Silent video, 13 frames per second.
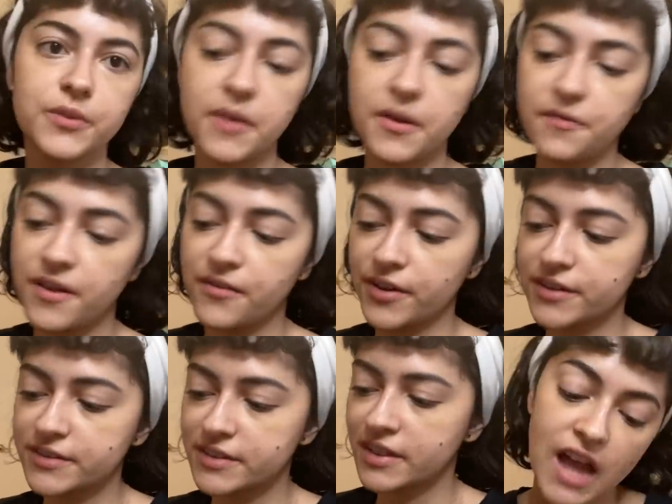One of my
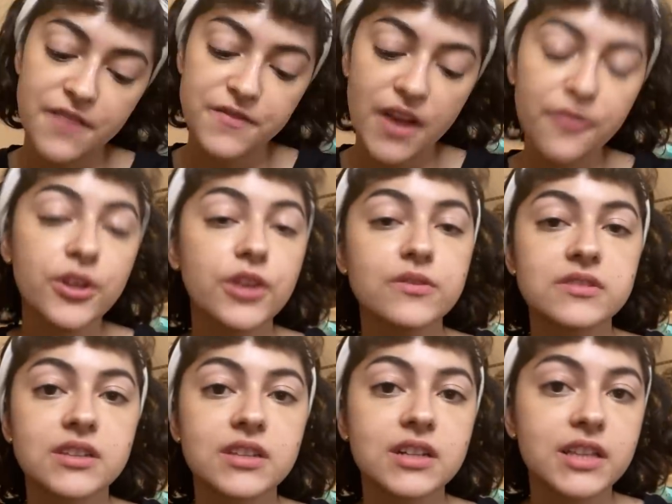favorites. I've never
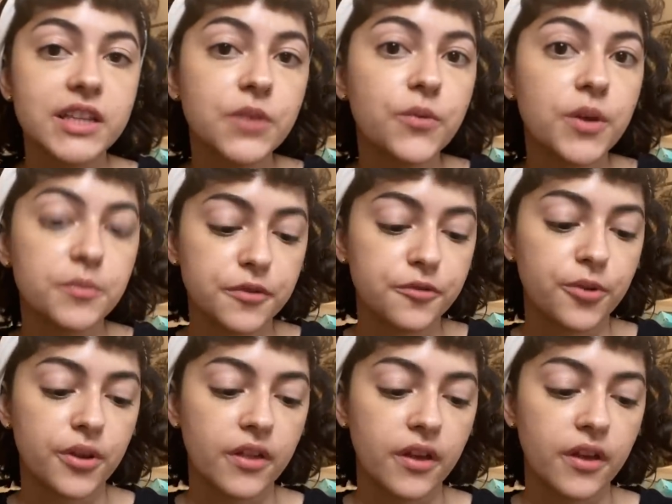used the clean one before